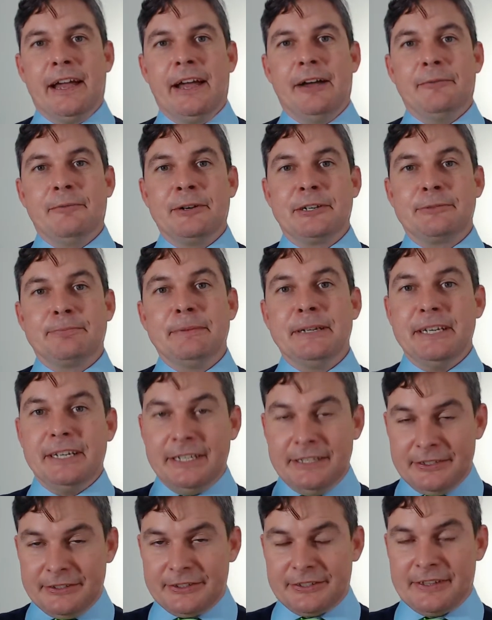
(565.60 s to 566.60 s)
which
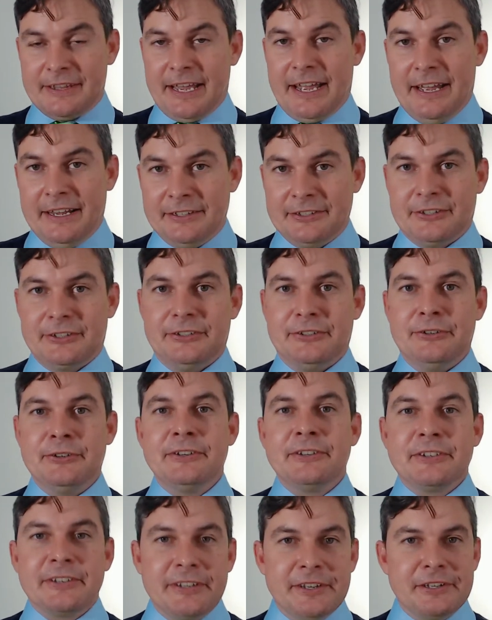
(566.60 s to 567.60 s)
means that you
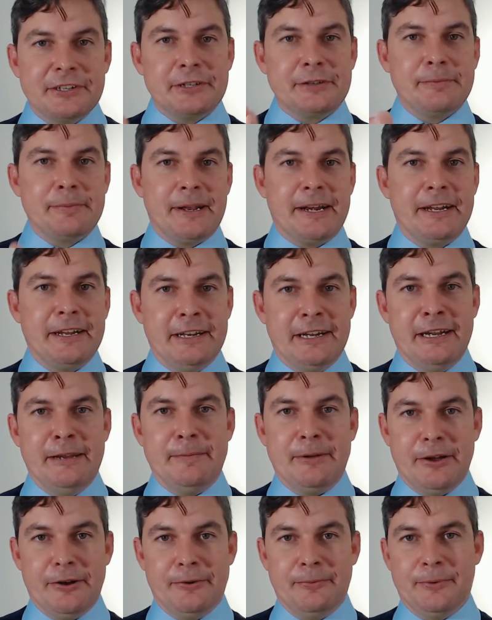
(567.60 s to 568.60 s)
can send somebody an
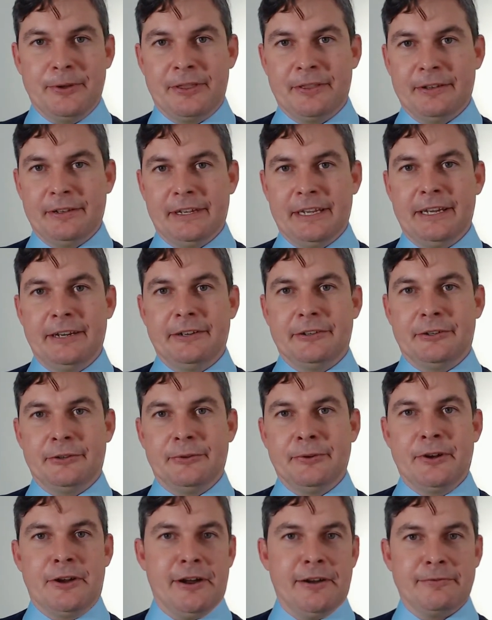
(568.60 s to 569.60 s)
email with a link
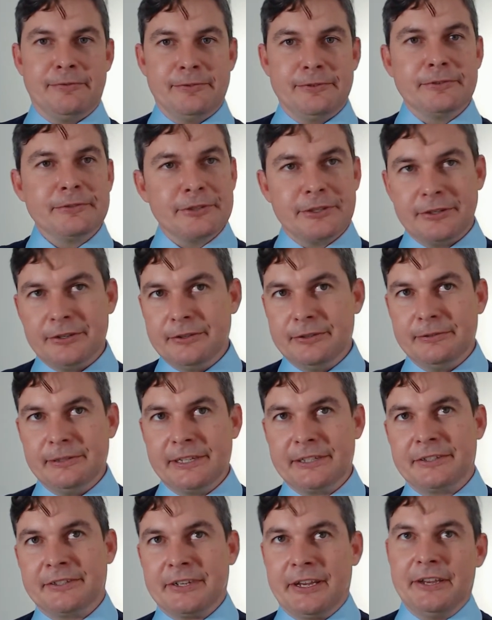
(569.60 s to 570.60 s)
to an offer. So
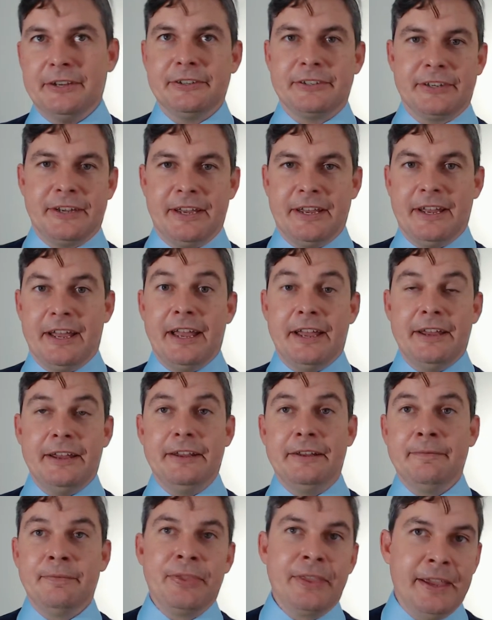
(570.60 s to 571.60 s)
let's say you say,
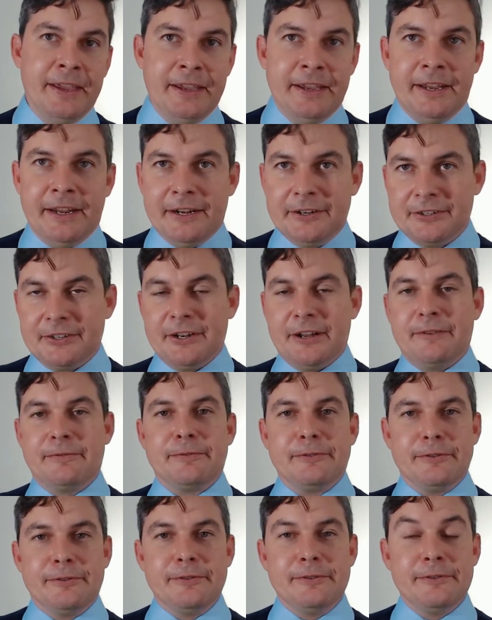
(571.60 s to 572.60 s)
hey, here's an
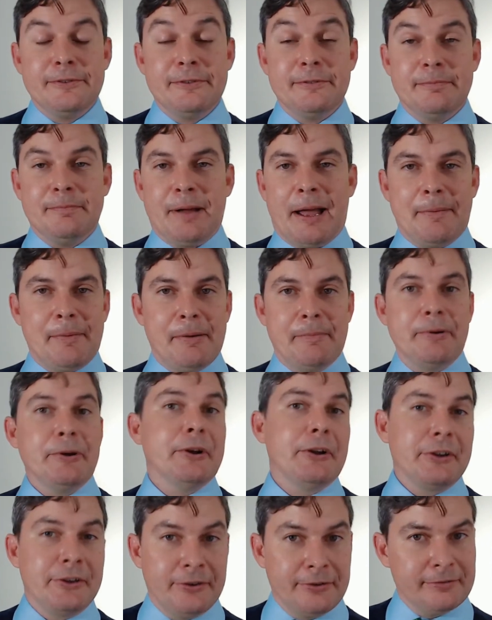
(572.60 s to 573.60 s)
offer, buy my
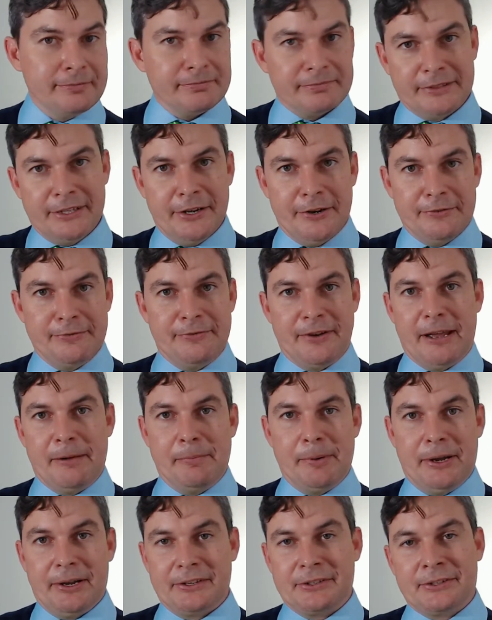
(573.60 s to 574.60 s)
book,
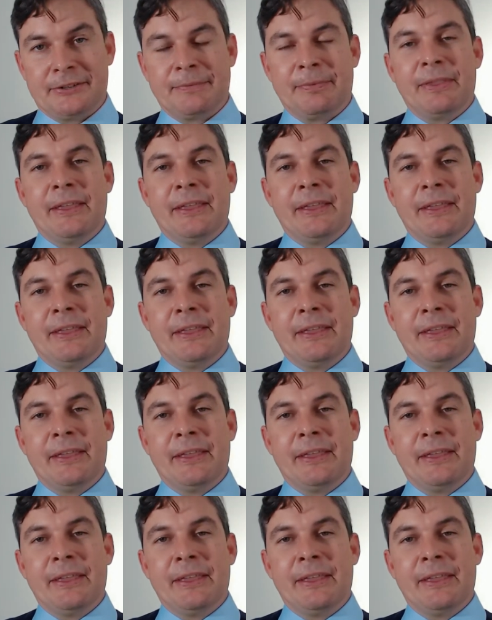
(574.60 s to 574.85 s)
$5.